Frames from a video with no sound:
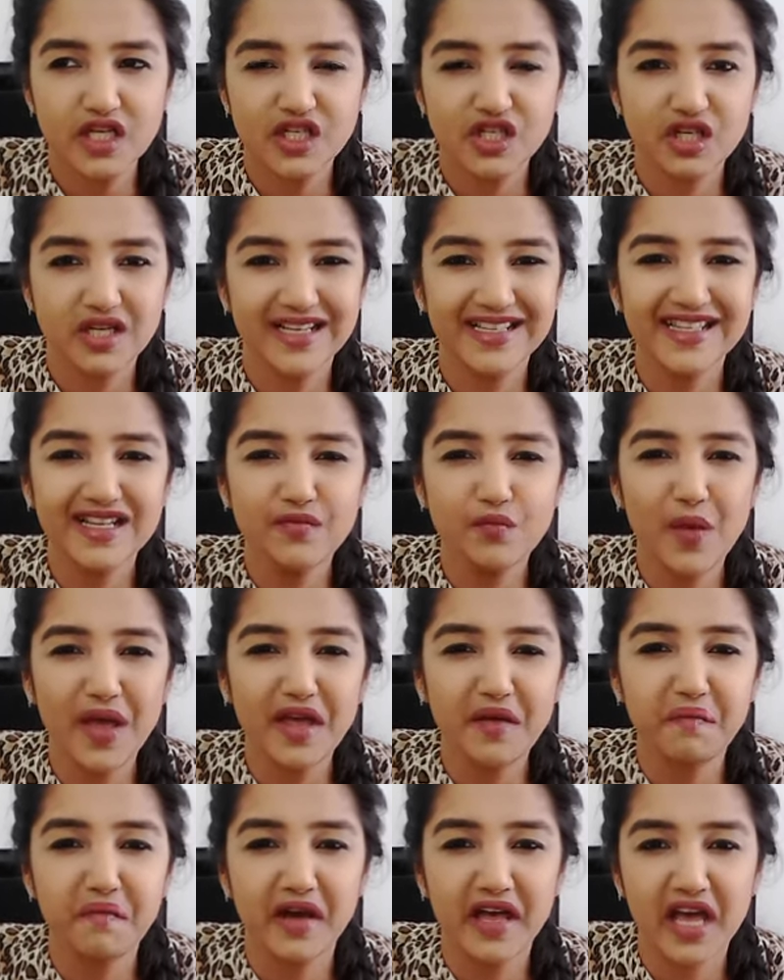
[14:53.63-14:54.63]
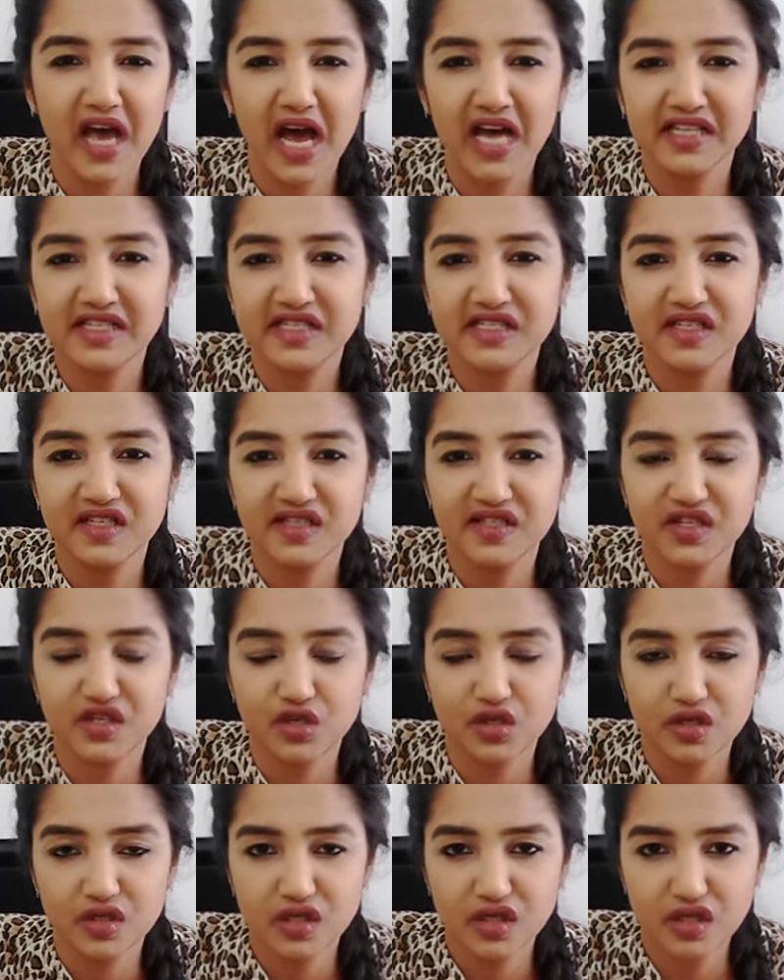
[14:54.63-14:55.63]
she doesn't make biased
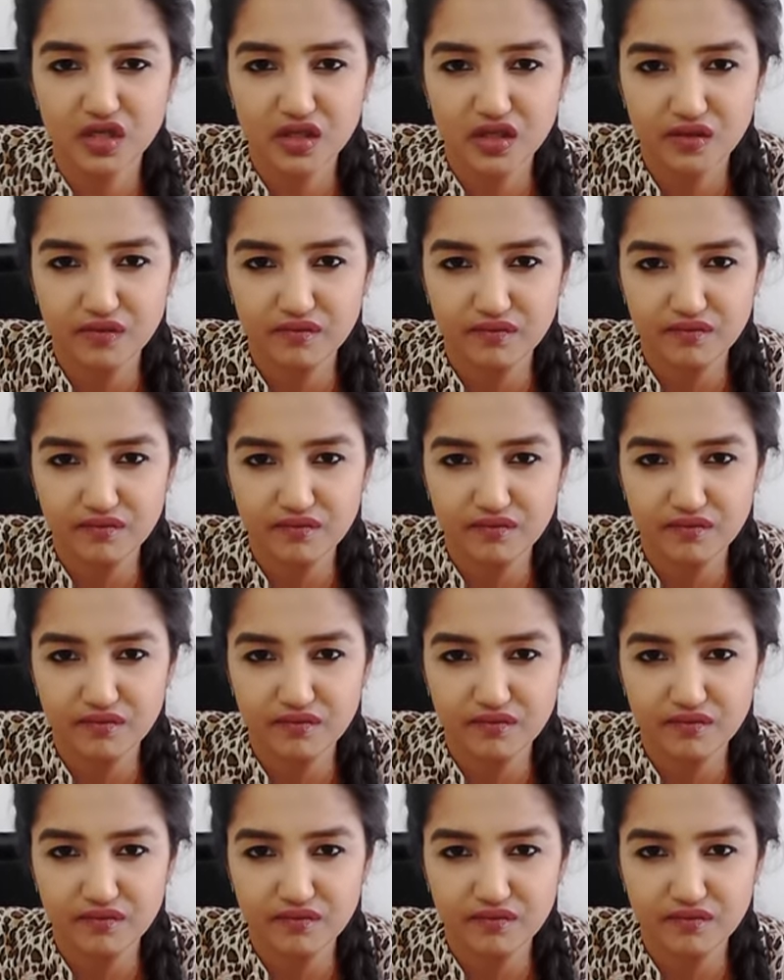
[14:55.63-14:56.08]
decisions.